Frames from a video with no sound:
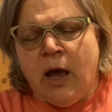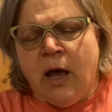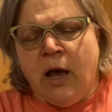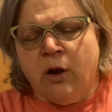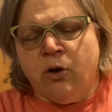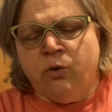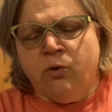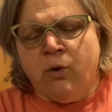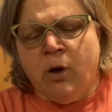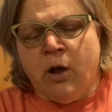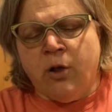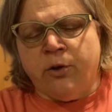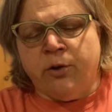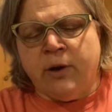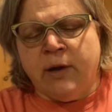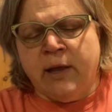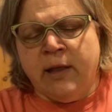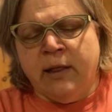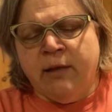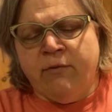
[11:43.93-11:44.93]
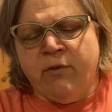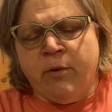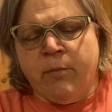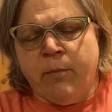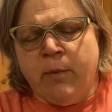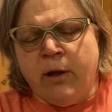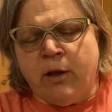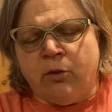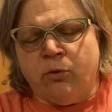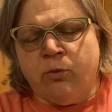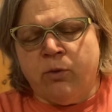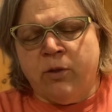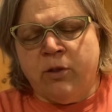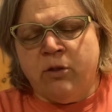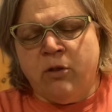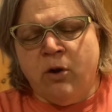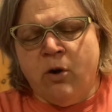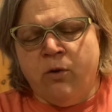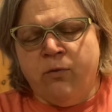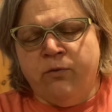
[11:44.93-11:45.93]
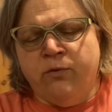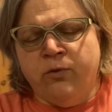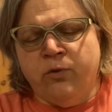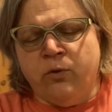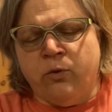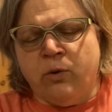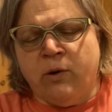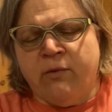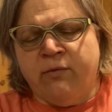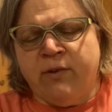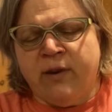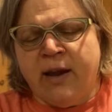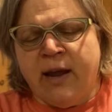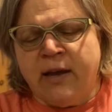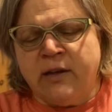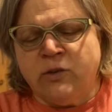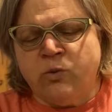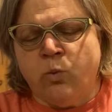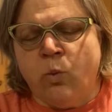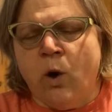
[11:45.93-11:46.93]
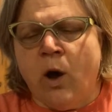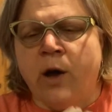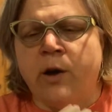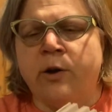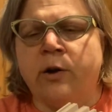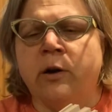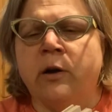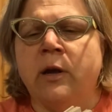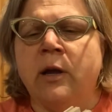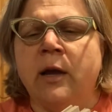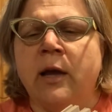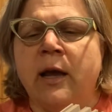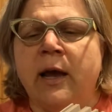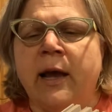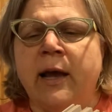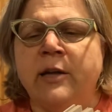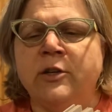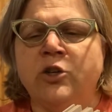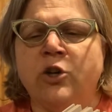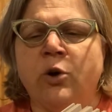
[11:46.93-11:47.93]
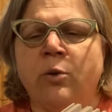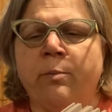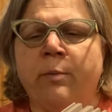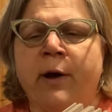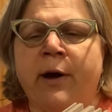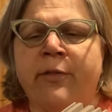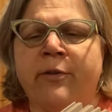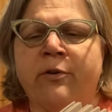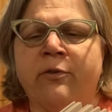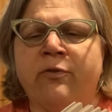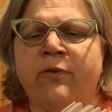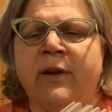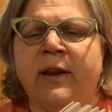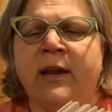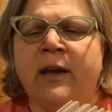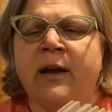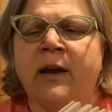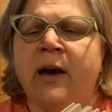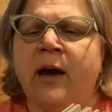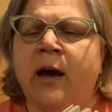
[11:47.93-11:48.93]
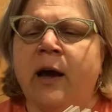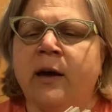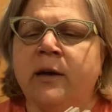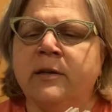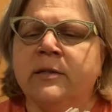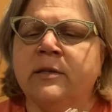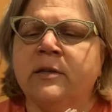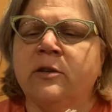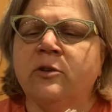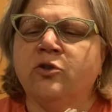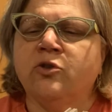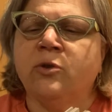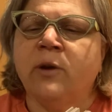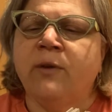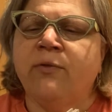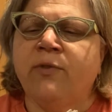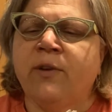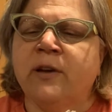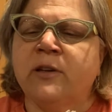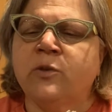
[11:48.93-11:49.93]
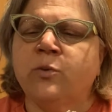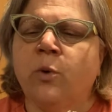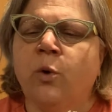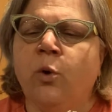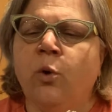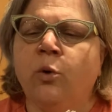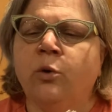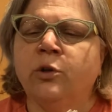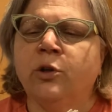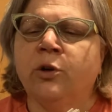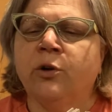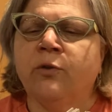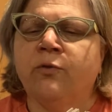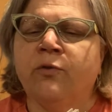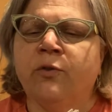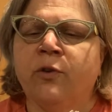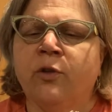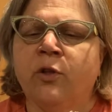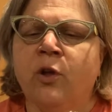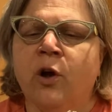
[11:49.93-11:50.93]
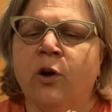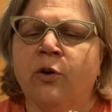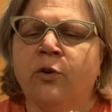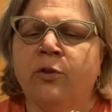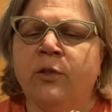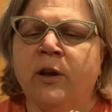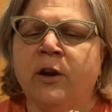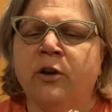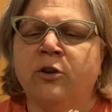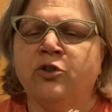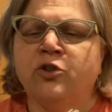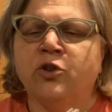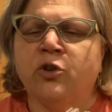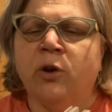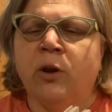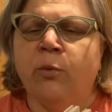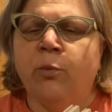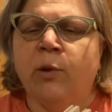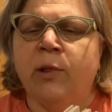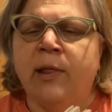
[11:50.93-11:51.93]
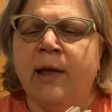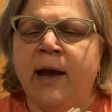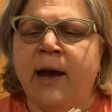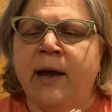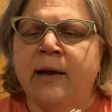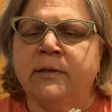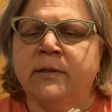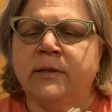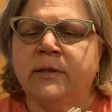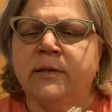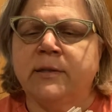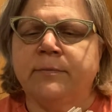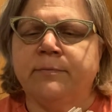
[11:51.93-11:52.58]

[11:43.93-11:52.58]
"A crawler can live a month with no food if it has water. And don't bother feeding Gox. Traflex will hold her for longer than our journey will last."